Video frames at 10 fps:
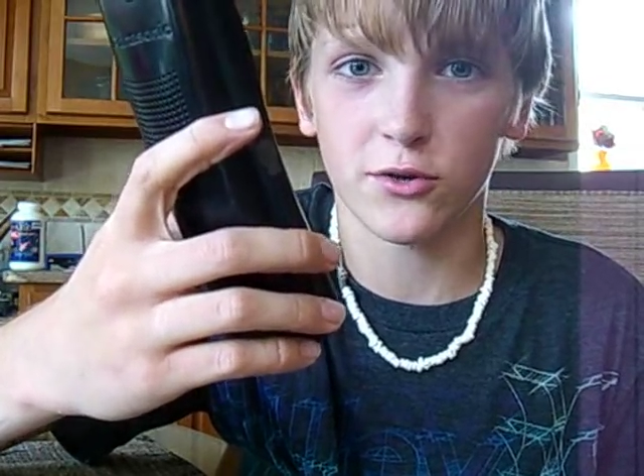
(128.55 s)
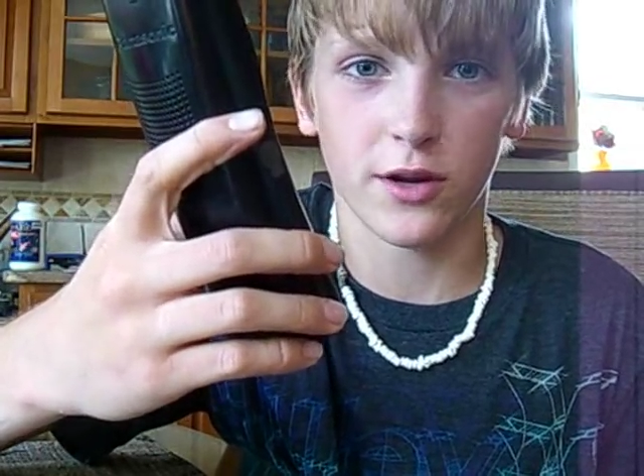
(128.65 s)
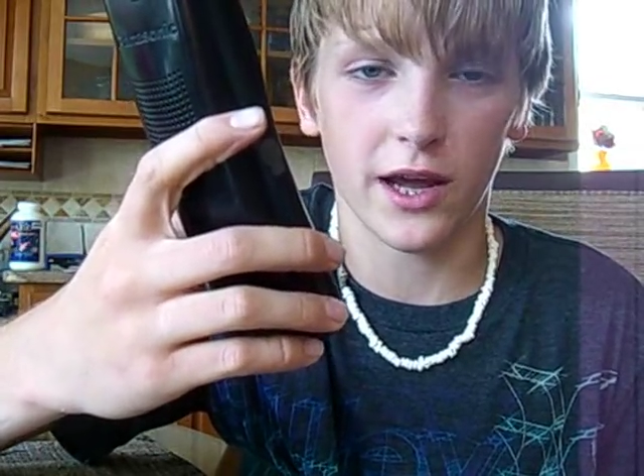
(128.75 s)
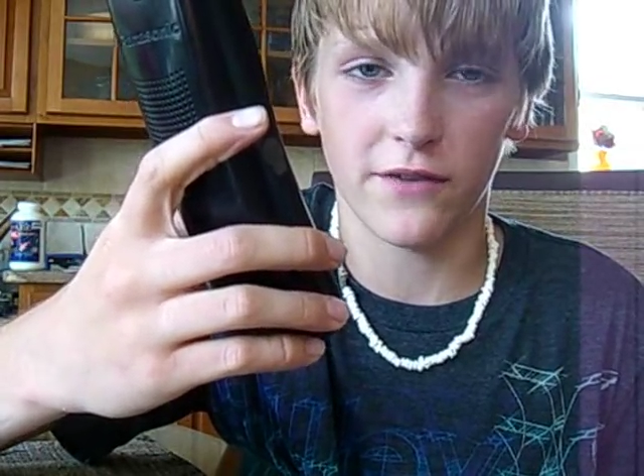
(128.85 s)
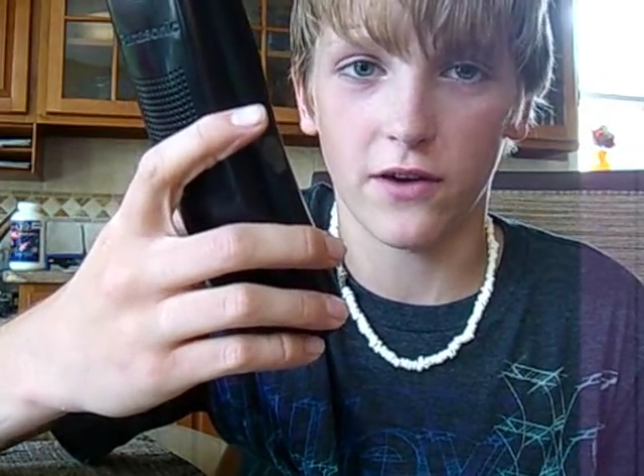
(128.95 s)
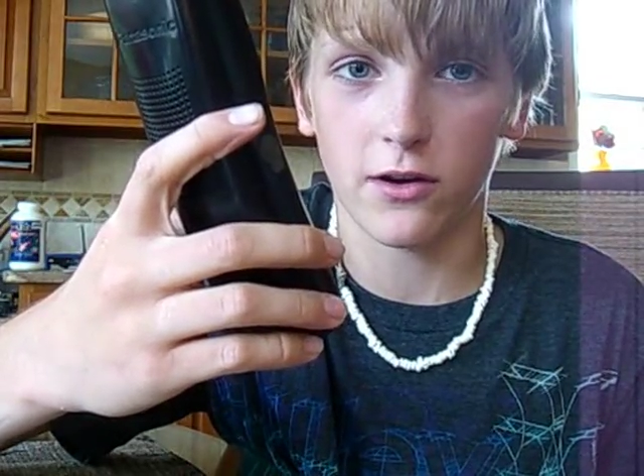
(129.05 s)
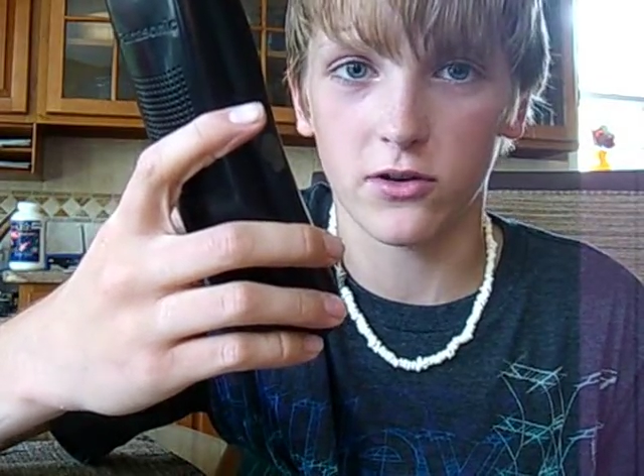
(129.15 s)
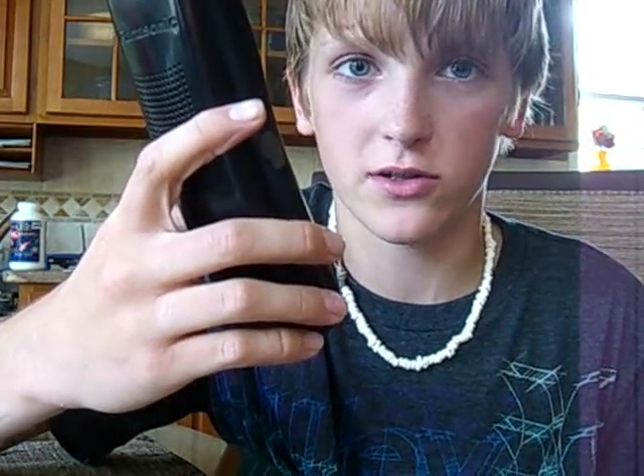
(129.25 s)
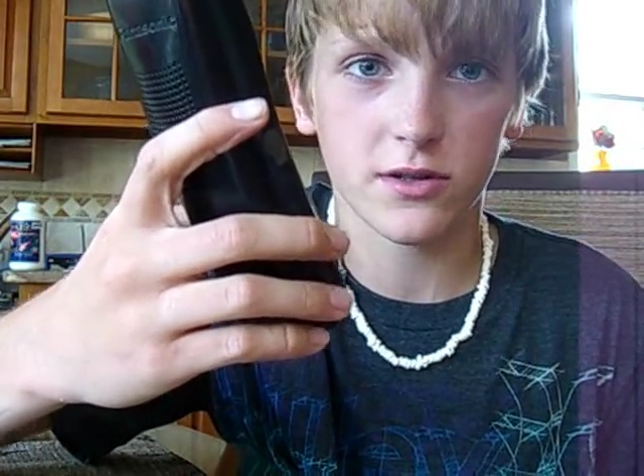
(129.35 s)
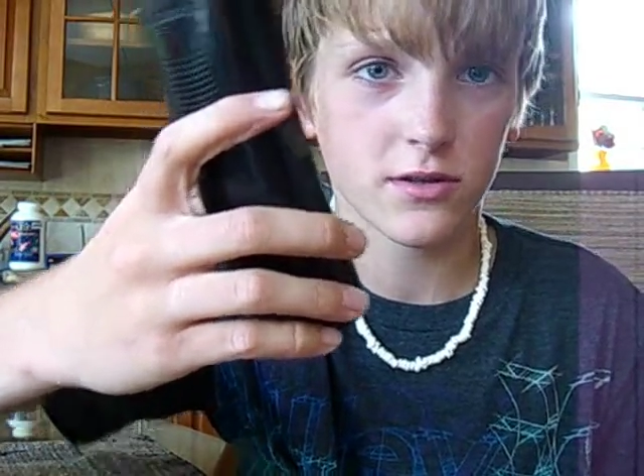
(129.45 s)
two and a half
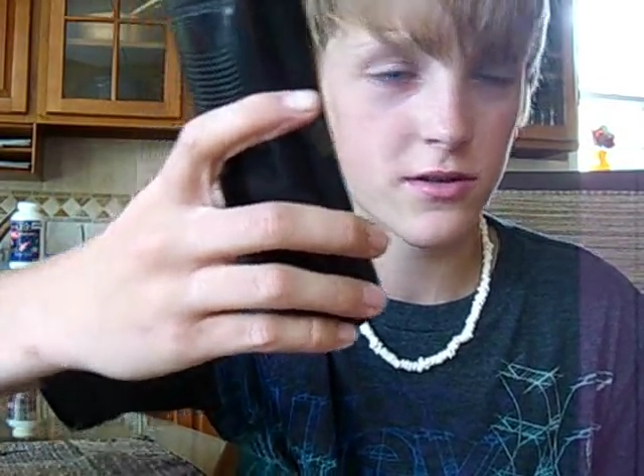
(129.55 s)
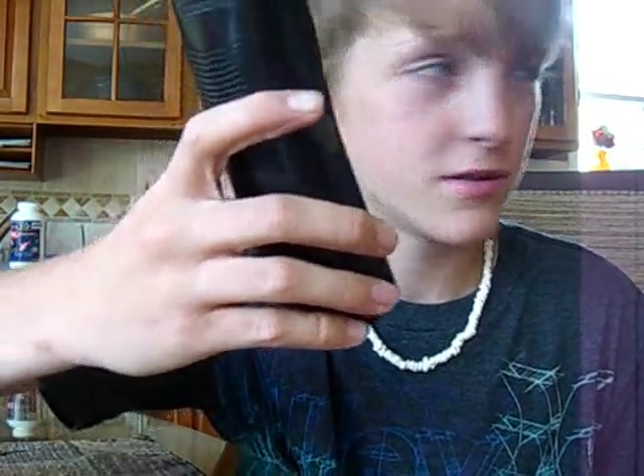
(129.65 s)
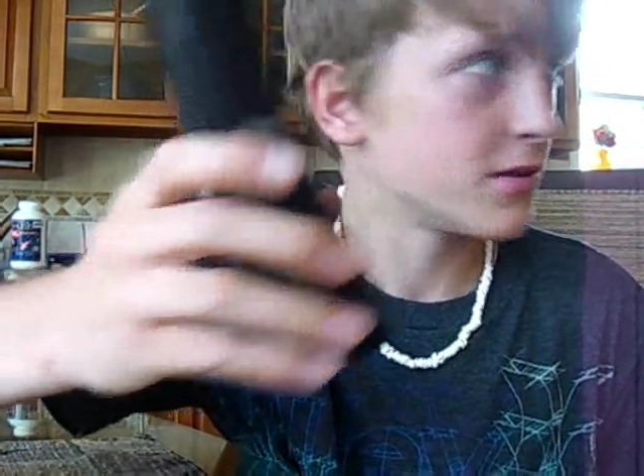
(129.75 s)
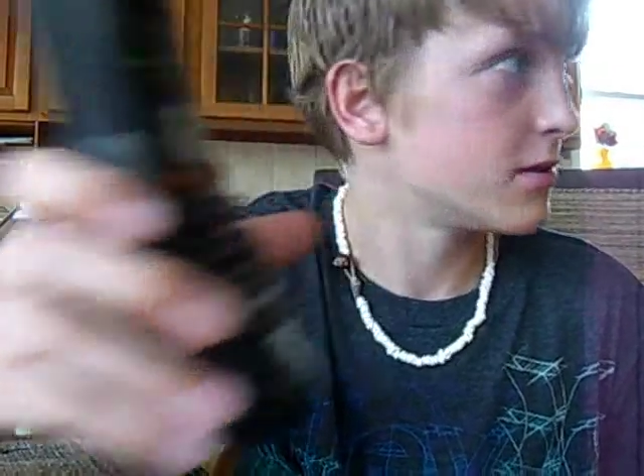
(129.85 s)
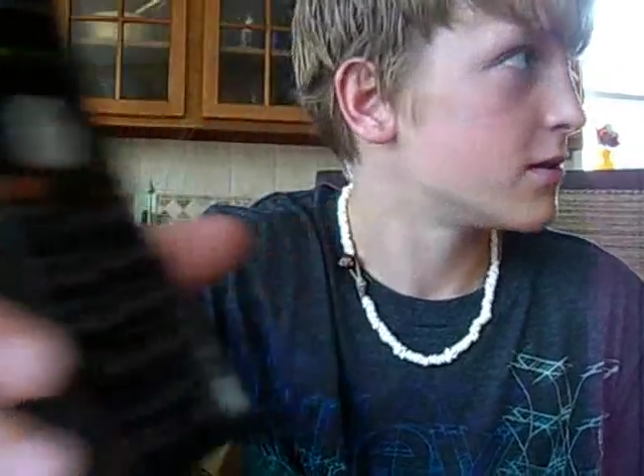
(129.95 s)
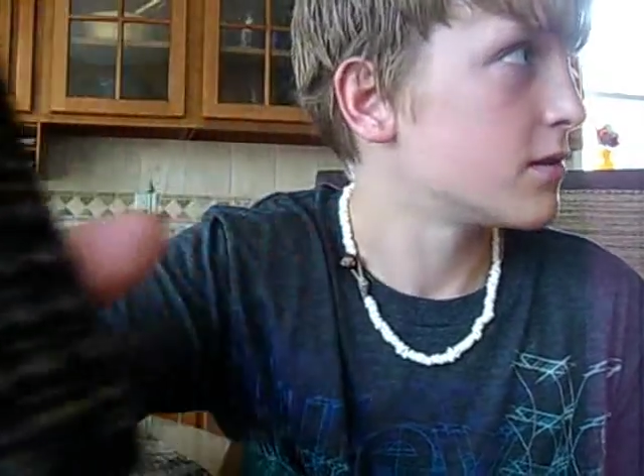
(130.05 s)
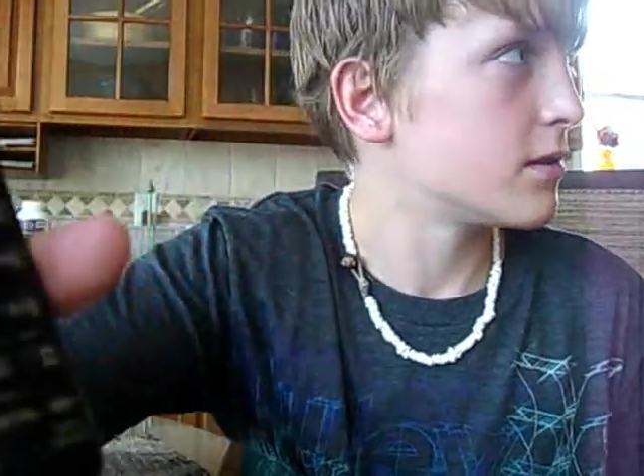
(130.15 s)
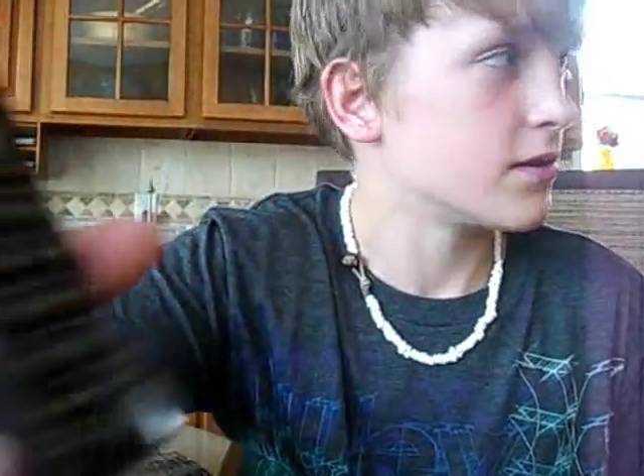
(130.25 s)
hours. Oh, that long?